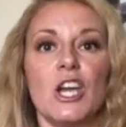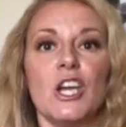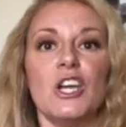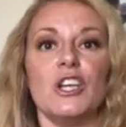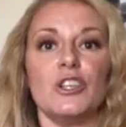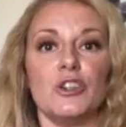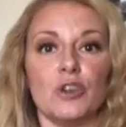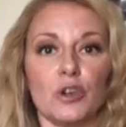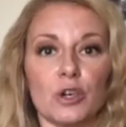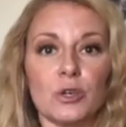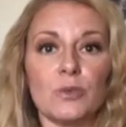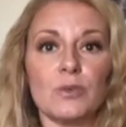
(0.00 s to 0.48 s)

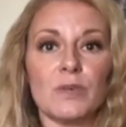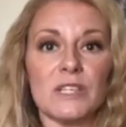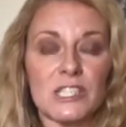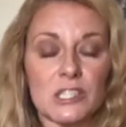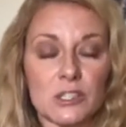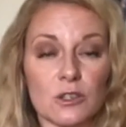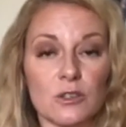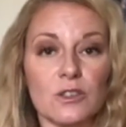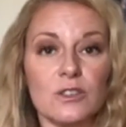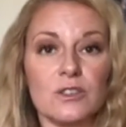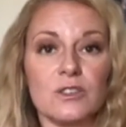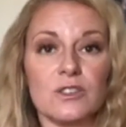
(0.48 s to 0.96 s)
your
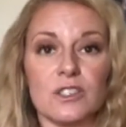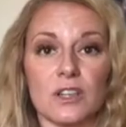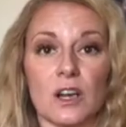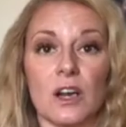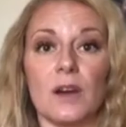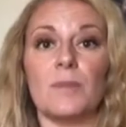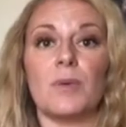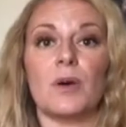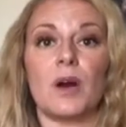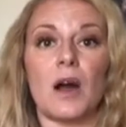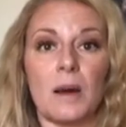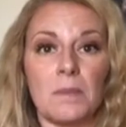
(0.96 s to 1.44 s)
results are
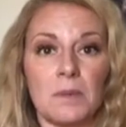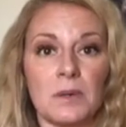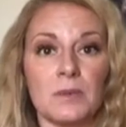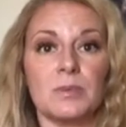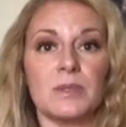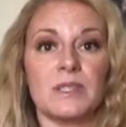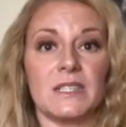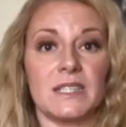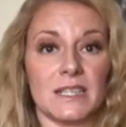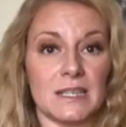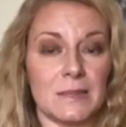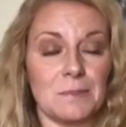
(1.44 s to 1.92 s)

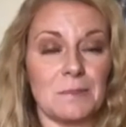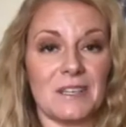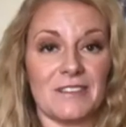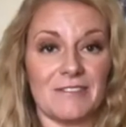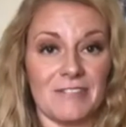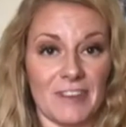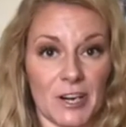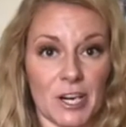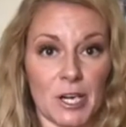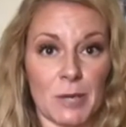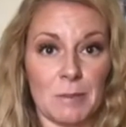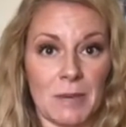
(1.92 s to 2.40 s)
probably going to be
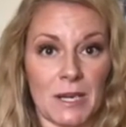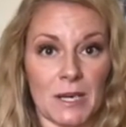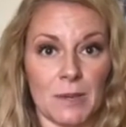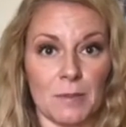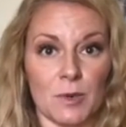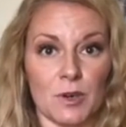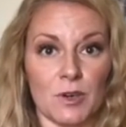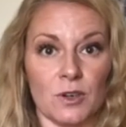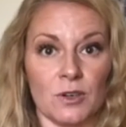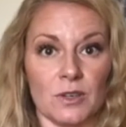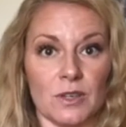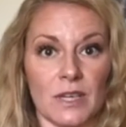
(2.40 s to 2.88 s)
very
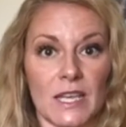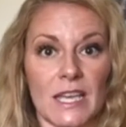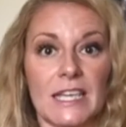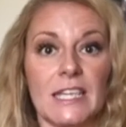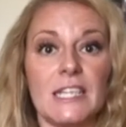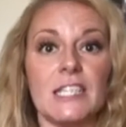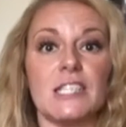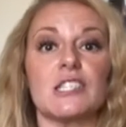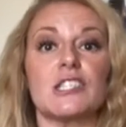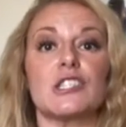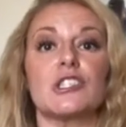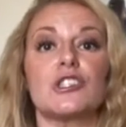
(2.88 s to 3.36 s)
minimal. It
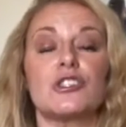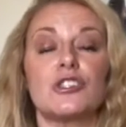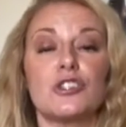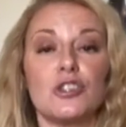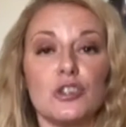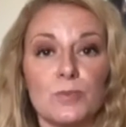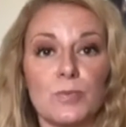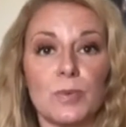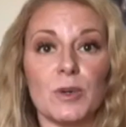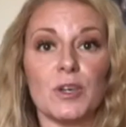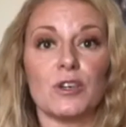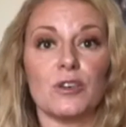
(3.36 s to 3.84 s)
is
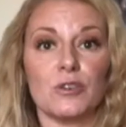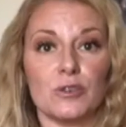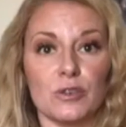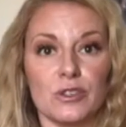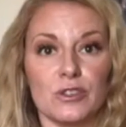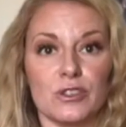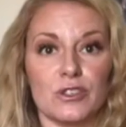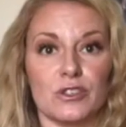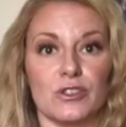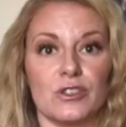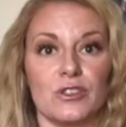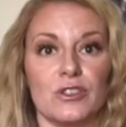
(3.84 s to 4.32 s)
super
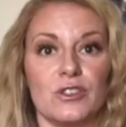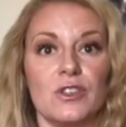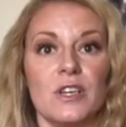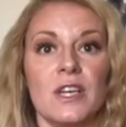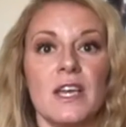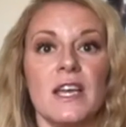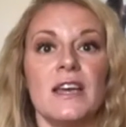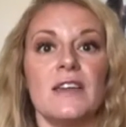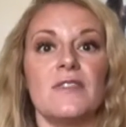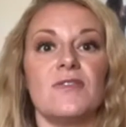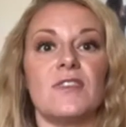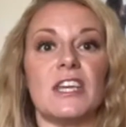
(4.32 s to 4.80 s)
crucial
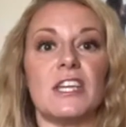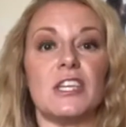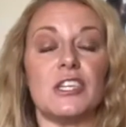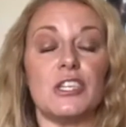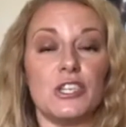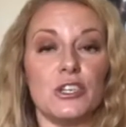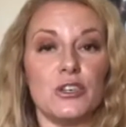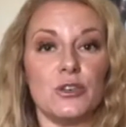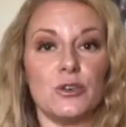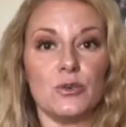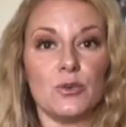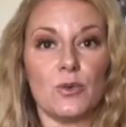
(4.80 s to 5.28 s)
that
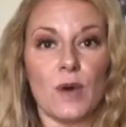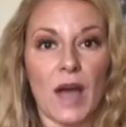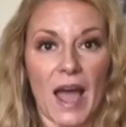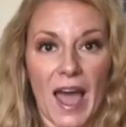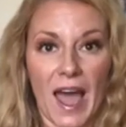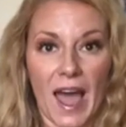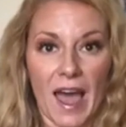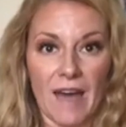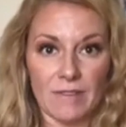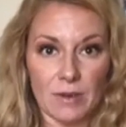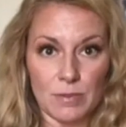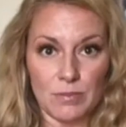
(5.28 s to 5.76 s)
you
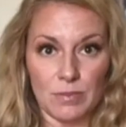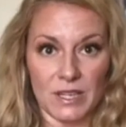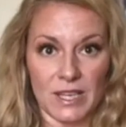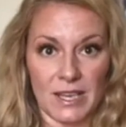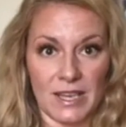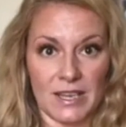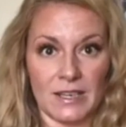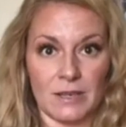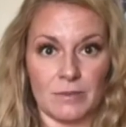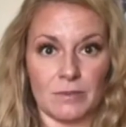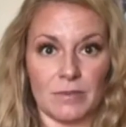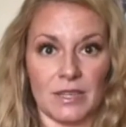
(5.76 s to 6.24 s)
have a
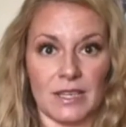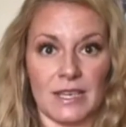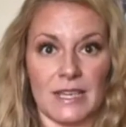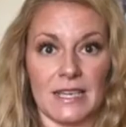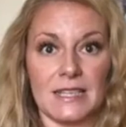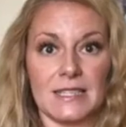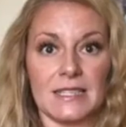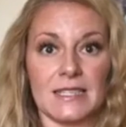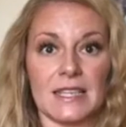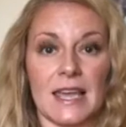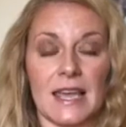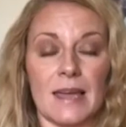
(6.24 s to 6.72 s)
plan in
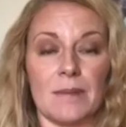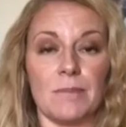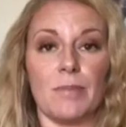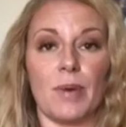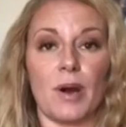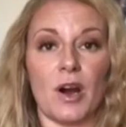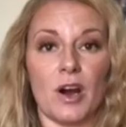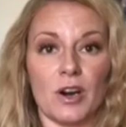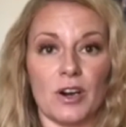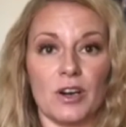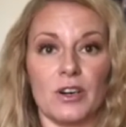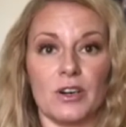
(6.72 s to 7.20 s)
place, and
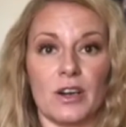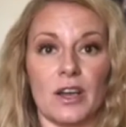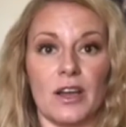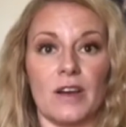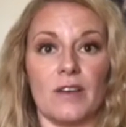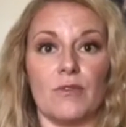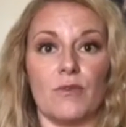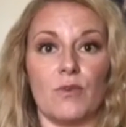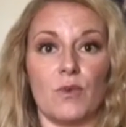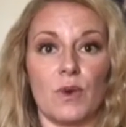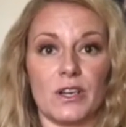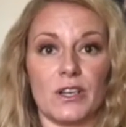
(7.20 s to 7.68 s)
part
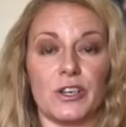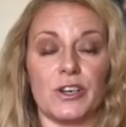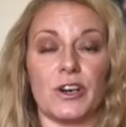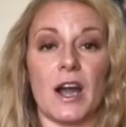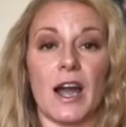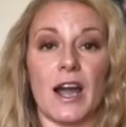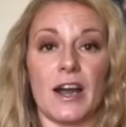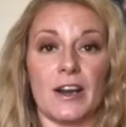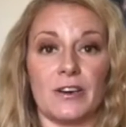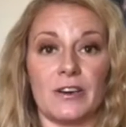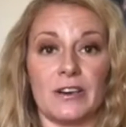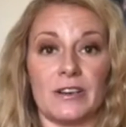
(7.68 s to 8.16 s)
of what you're
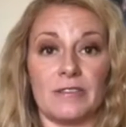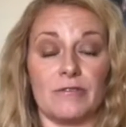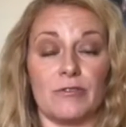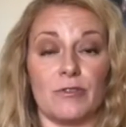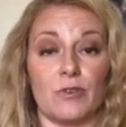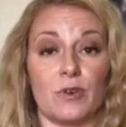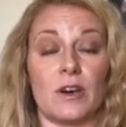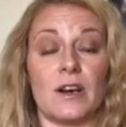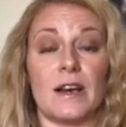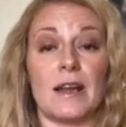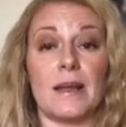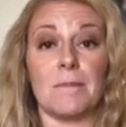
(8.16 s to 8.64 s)
hiring
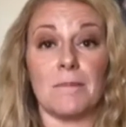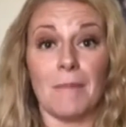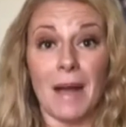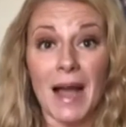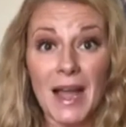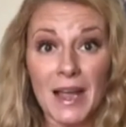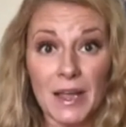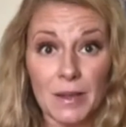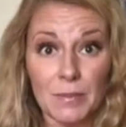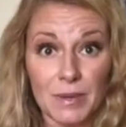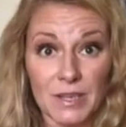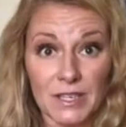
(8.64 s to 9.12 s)
for, in
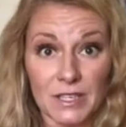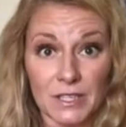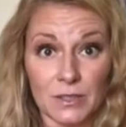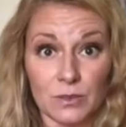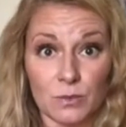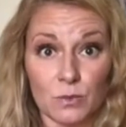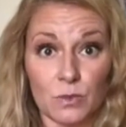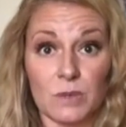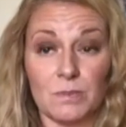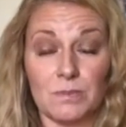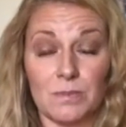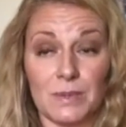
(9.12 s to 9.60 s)
my
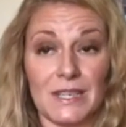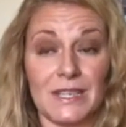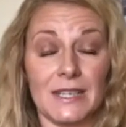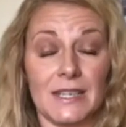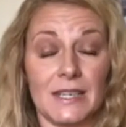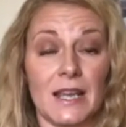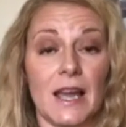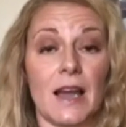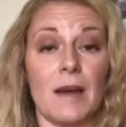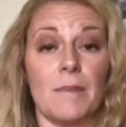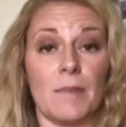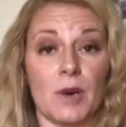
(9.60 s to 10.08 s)
opinion, would
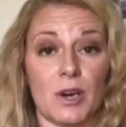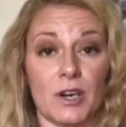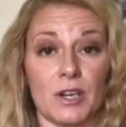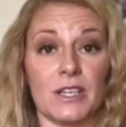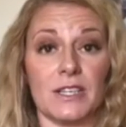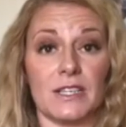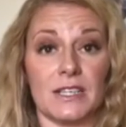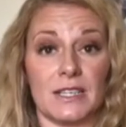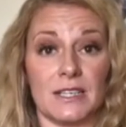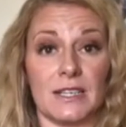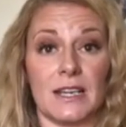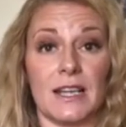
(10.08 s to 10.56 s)
be a
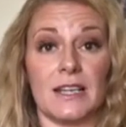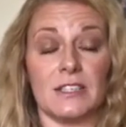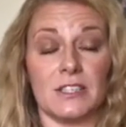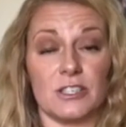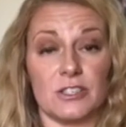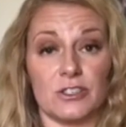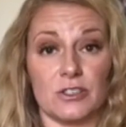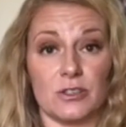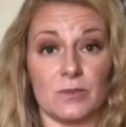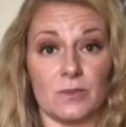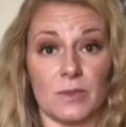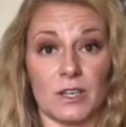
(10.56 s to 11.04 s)
marketing and
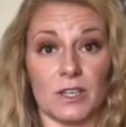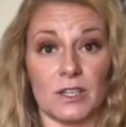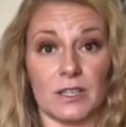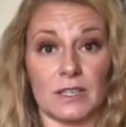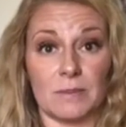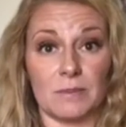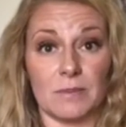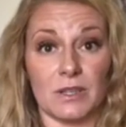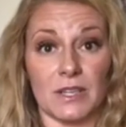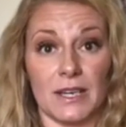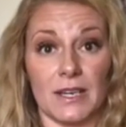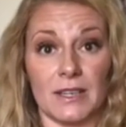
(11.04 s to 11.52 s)
digital
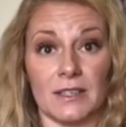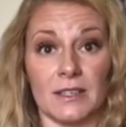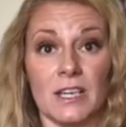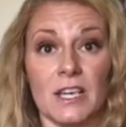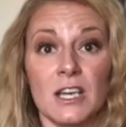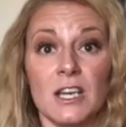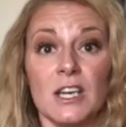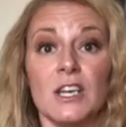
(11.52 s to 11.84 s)
marketing plan.